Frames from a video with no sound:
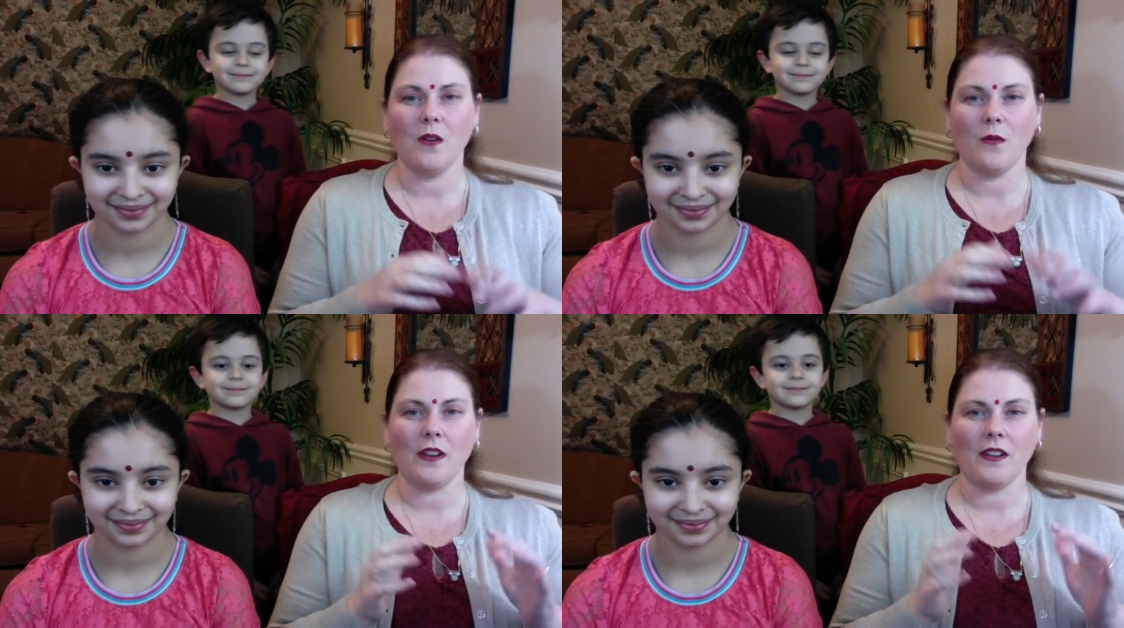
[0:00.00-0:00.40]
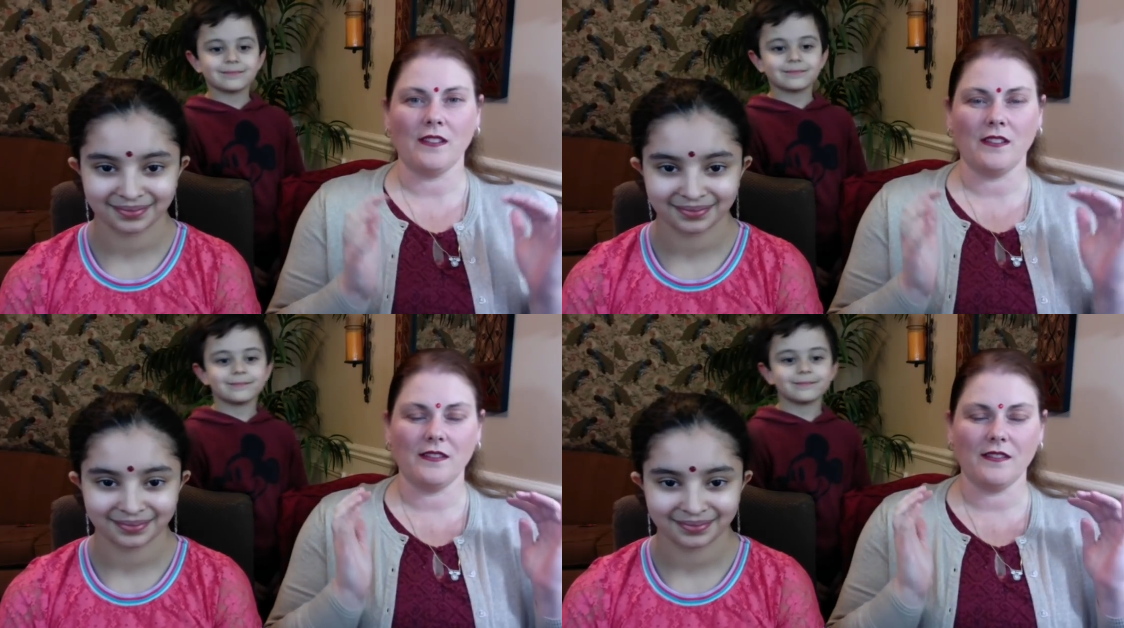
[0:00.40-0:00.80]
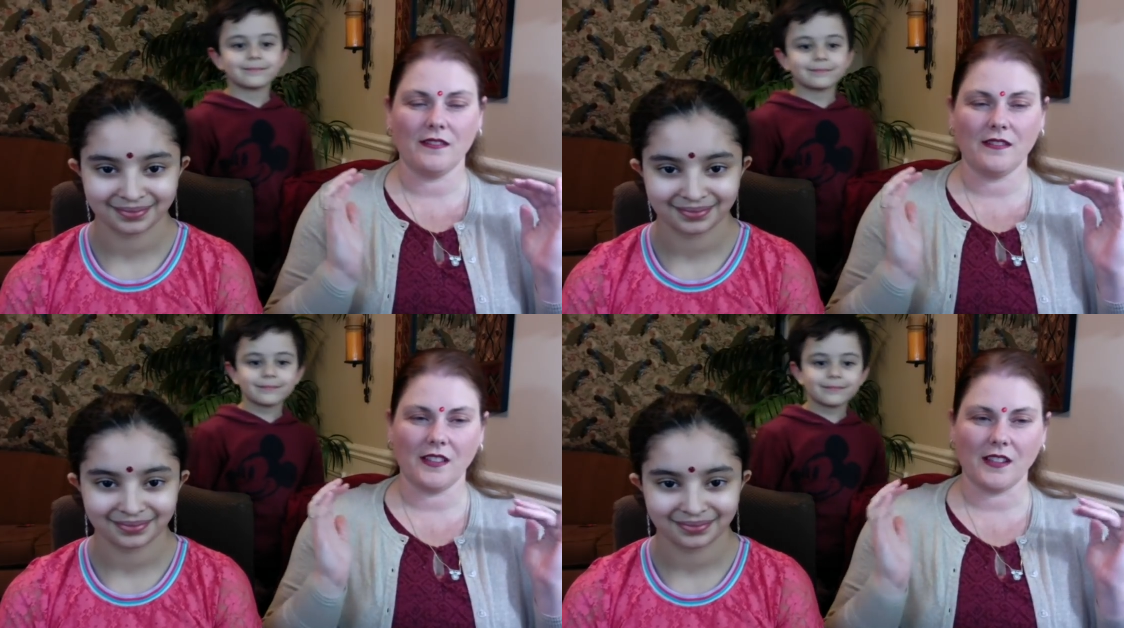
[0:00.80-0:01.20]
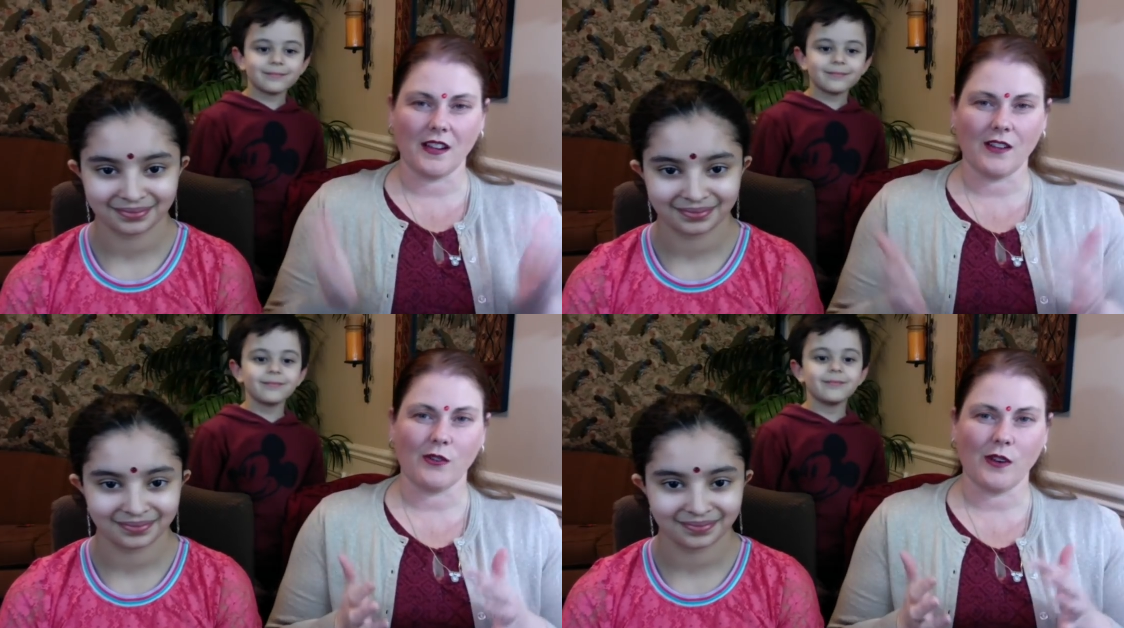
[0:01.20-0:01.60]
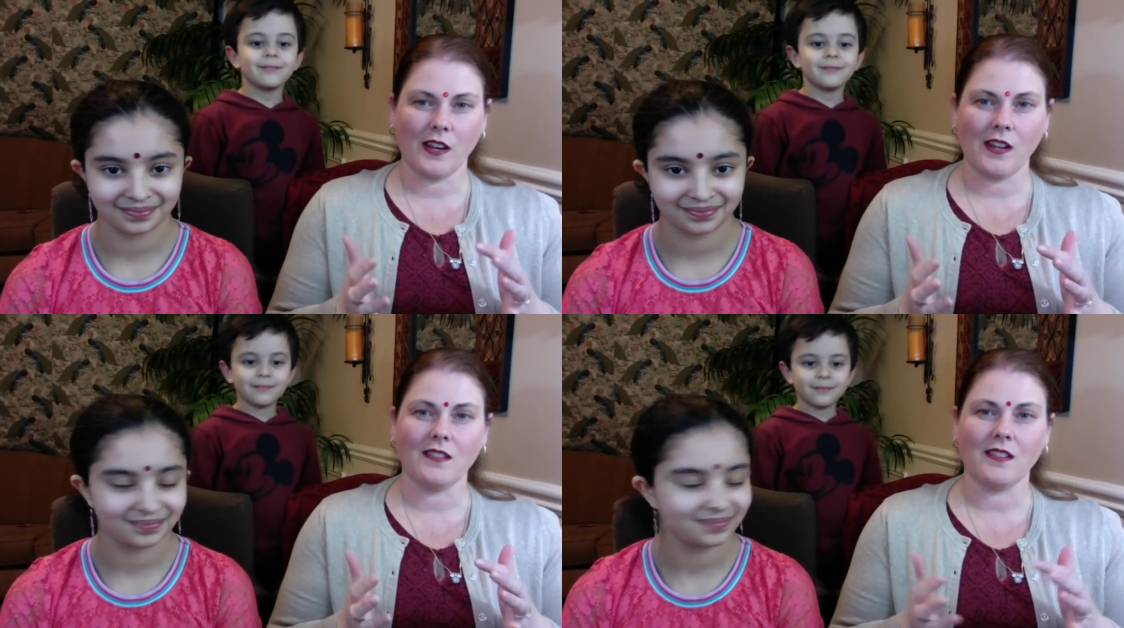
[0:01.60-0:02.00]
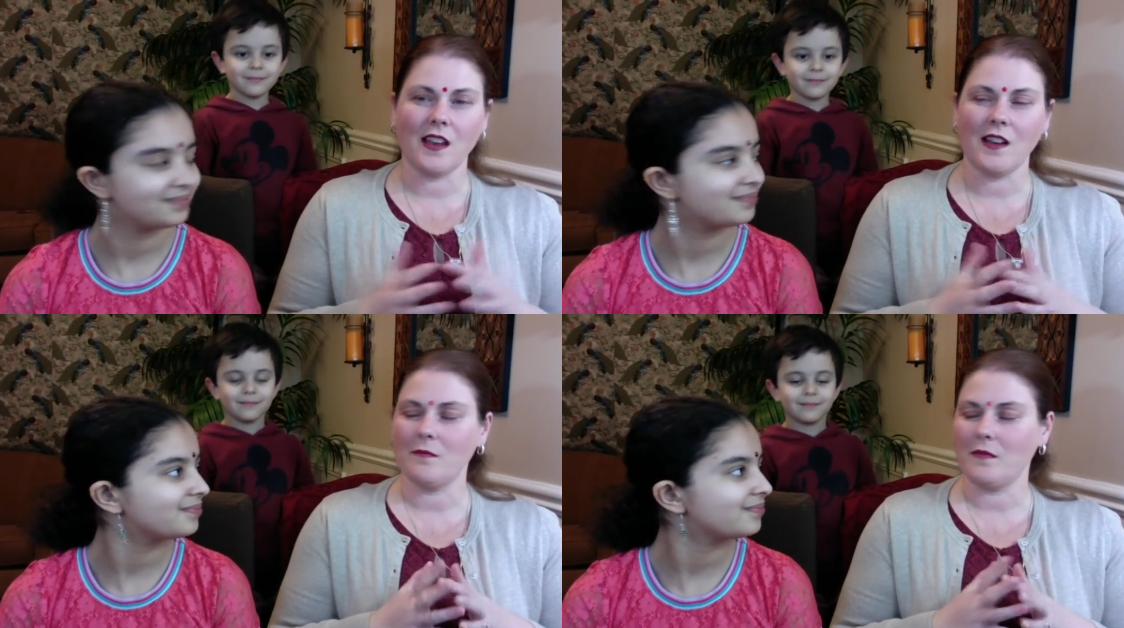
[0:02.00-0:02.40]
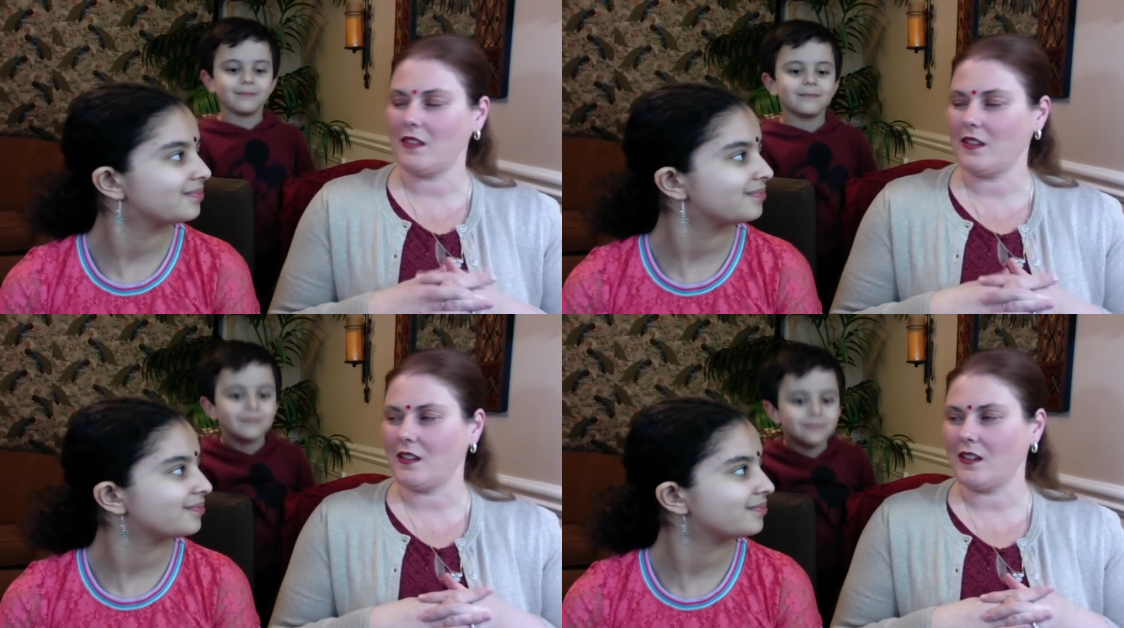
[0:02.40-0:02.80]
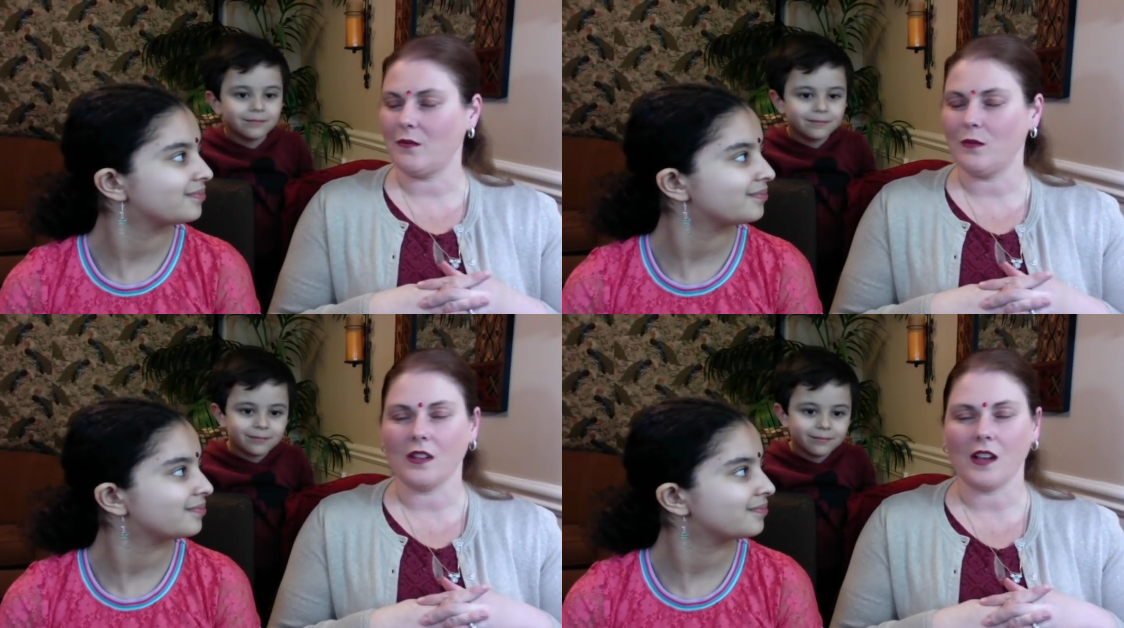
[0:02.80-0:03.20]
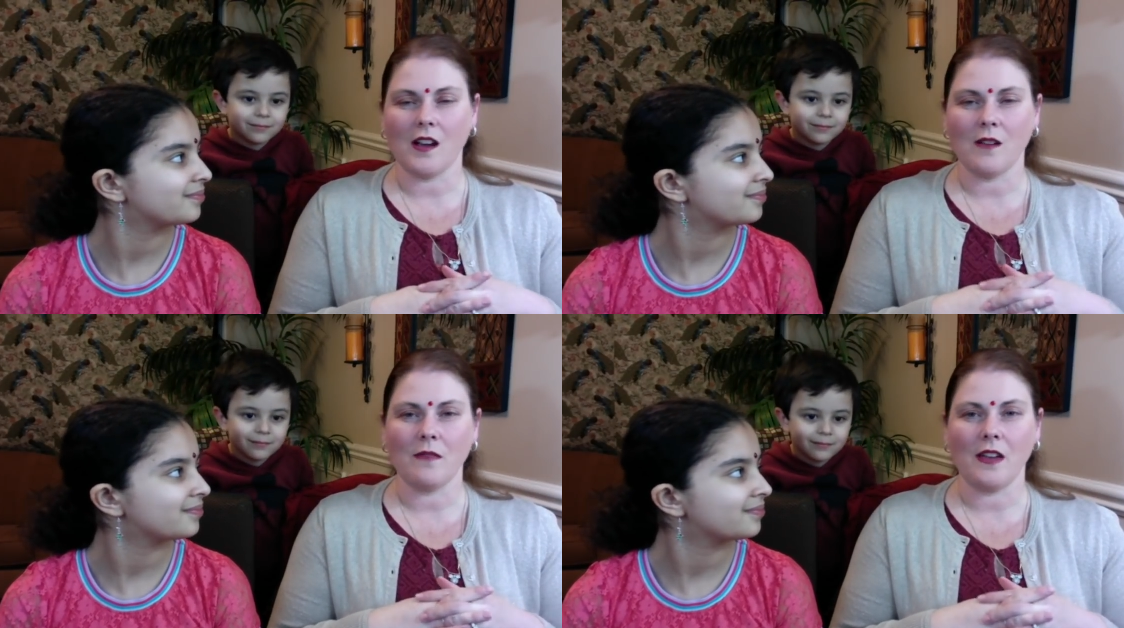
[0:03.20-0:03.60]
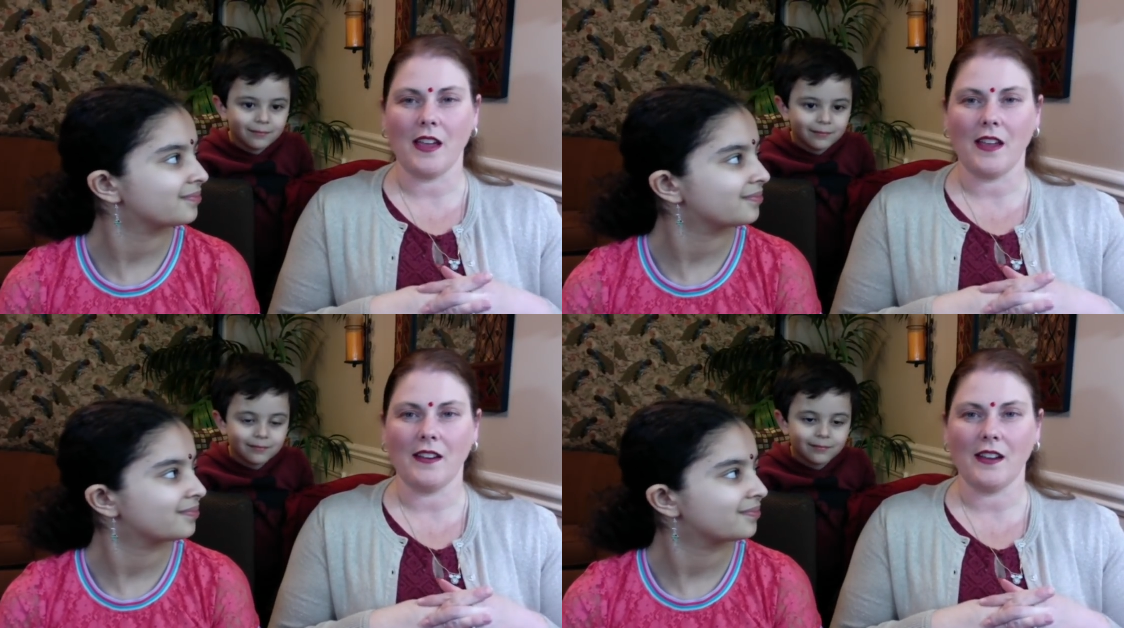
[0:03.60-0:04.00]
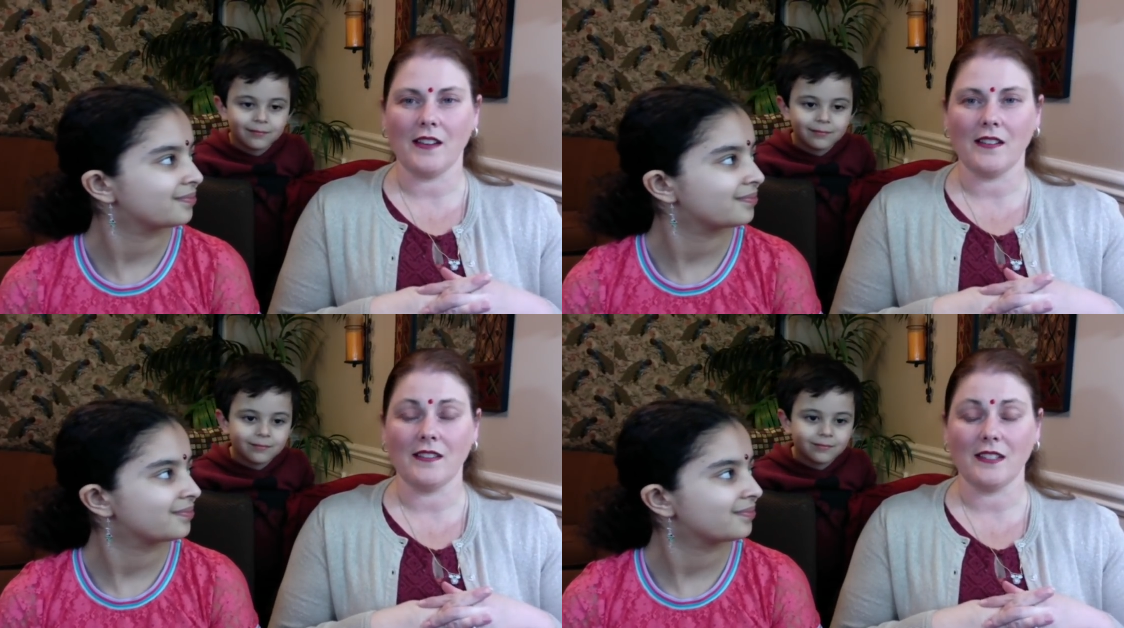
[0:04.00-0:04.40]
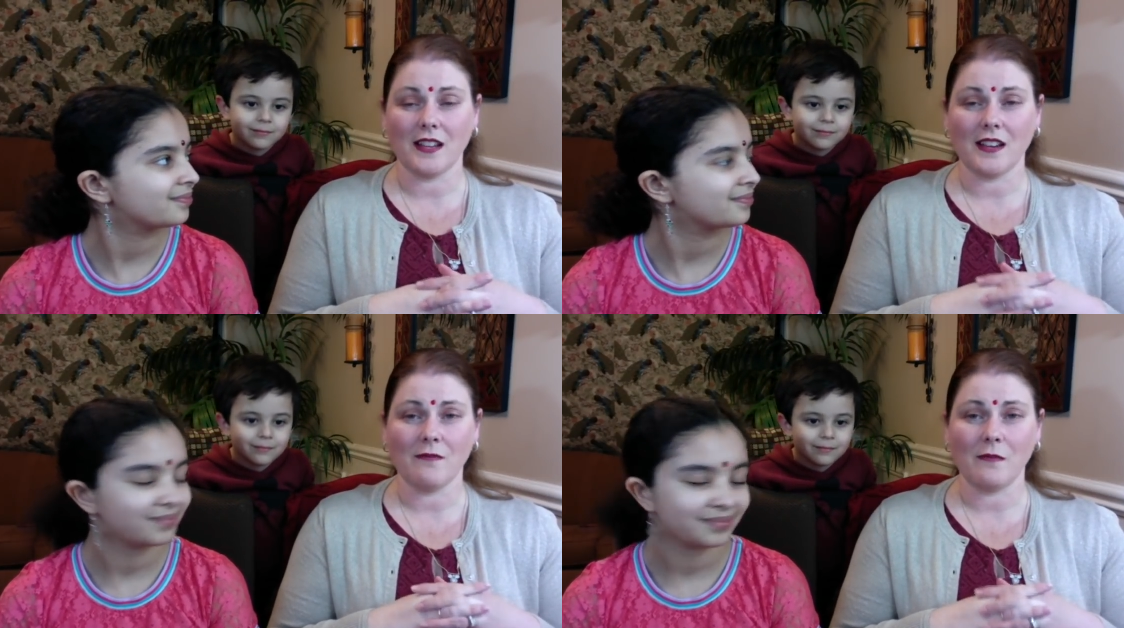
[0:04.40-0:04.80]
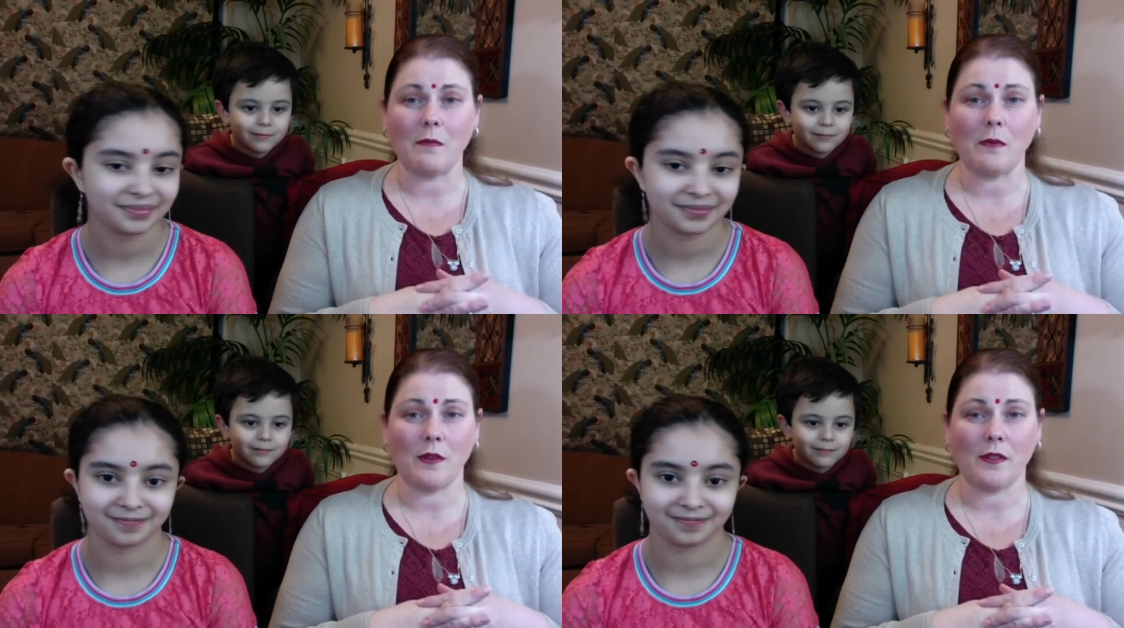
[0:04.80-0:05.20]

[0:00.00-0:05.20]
Speaker 1: when the country needs them, they will come and uh, save people.